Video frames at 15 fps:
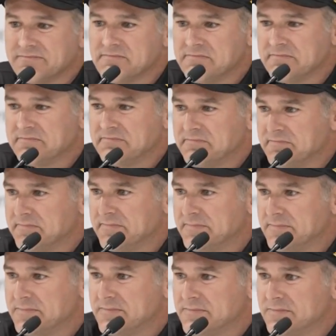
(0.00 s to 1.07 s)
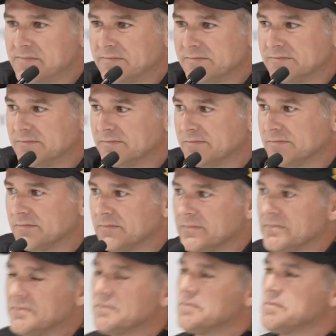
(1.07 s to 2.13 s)
All right. With that, gentlemen, thank you for the time
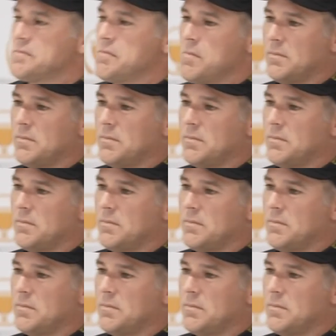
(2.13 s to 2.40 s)
and best of luck.